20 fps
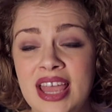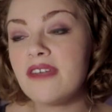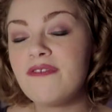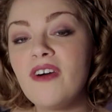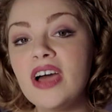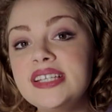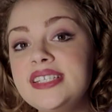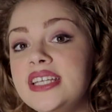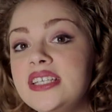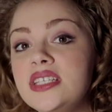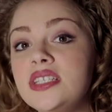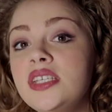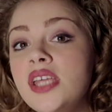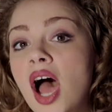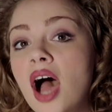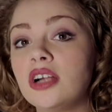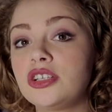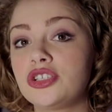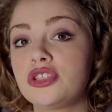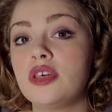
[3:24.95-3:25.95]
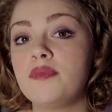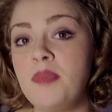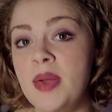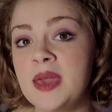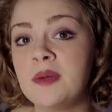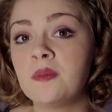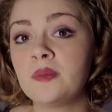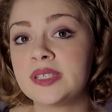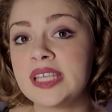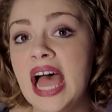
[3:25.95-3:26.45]
If I didn't touch the
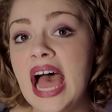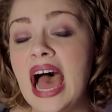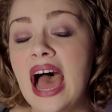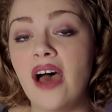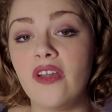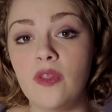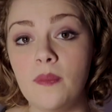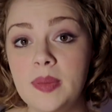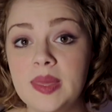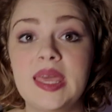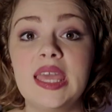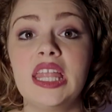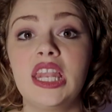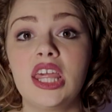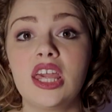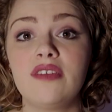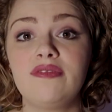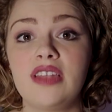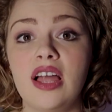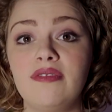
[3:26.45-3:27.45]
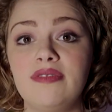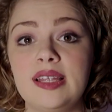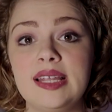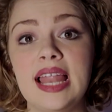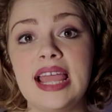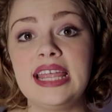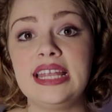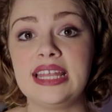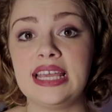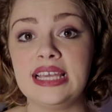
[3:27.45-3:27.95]
pimp's hat at the beginning of Lovely
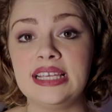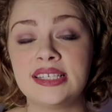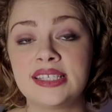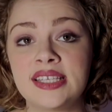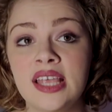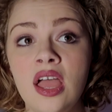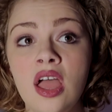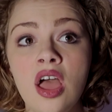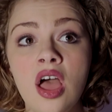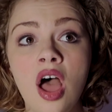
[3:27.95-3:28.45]
Ladies,